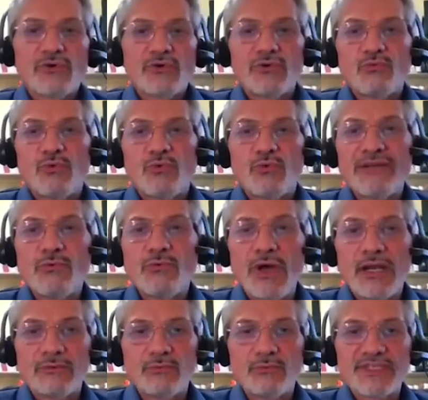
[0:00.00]
working
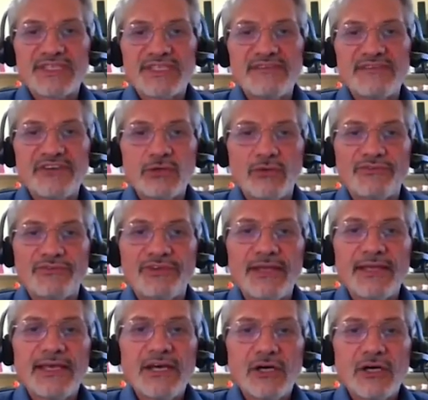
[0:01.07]
well and what's difficult.
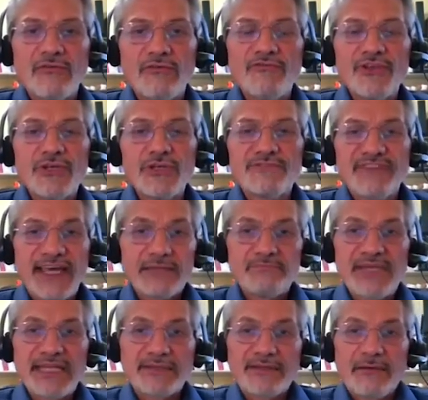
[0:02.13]
Over the years, they had
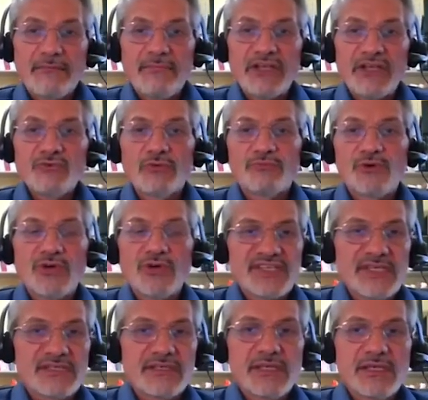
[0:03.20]
built manual
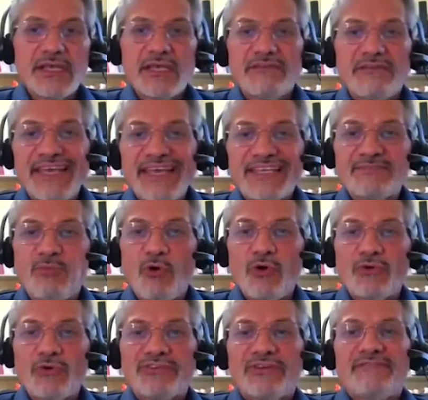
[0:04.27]
process. They
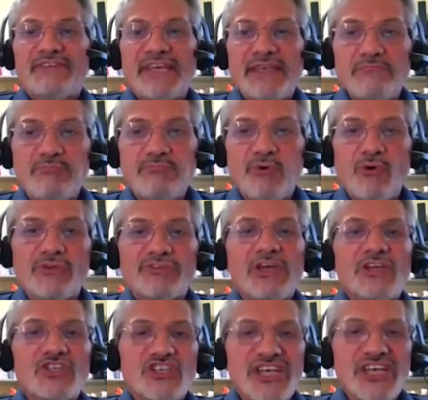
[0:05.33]
export, they import,
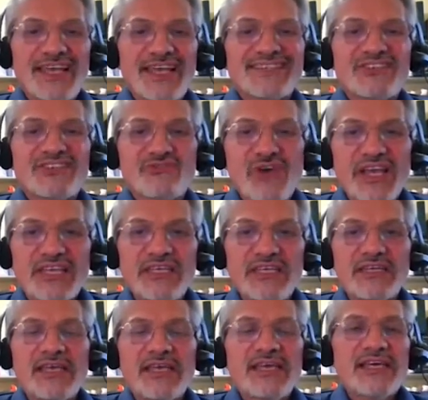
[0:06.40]
checks,
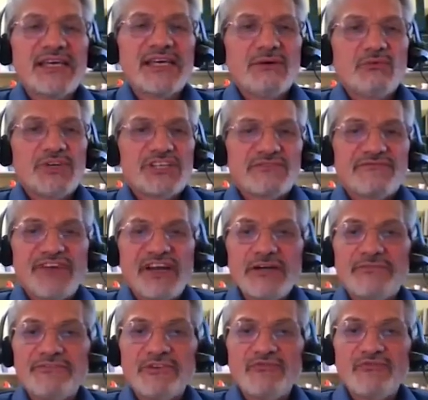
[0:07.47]
tracking, which very
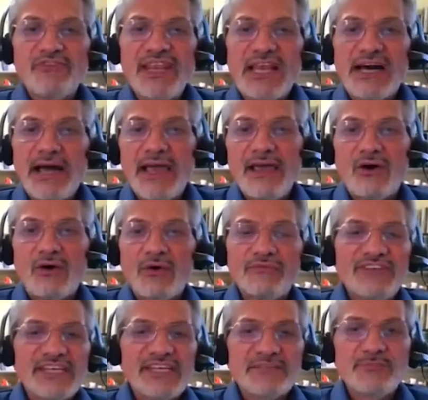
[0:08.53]
often rely on
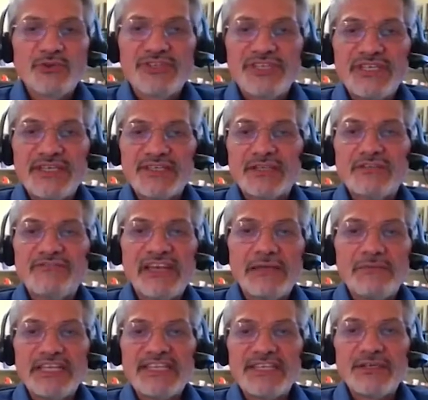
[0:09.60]
the expertise and
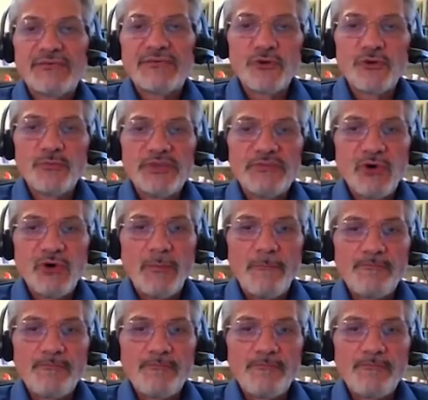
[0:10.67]
availability of few people.